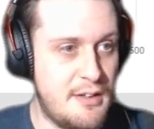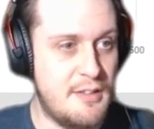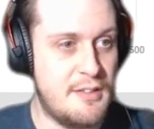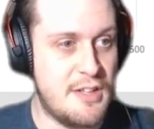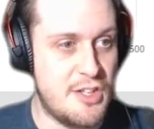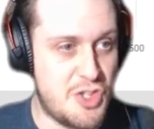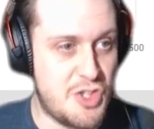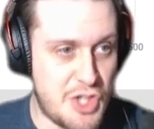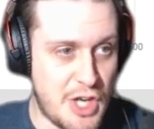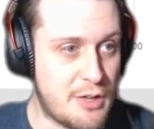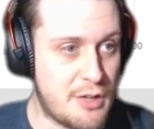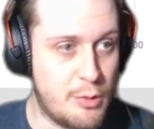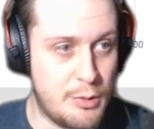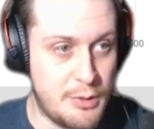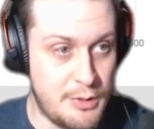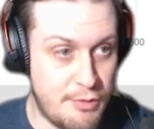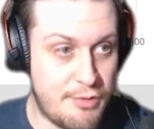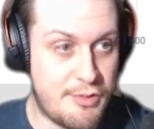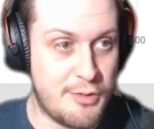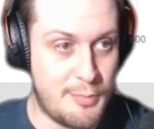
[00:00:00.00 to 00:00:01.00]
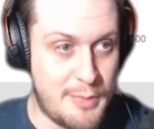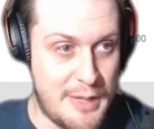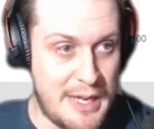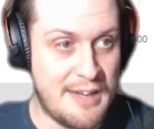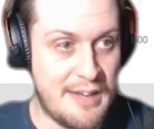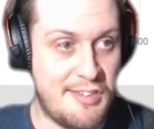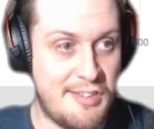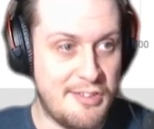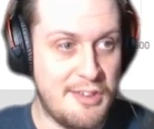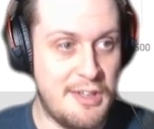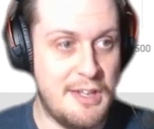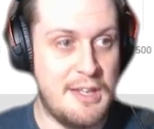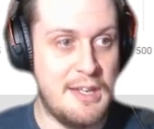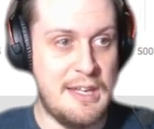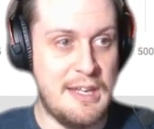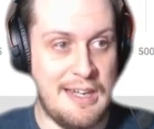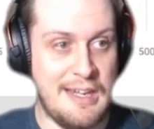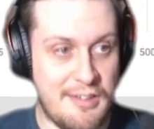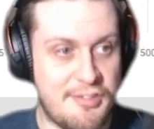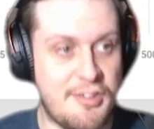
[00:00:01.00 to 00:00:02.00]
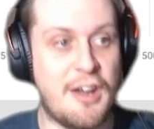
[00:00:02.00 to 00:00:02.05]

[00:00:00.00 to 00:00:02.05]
the general user base is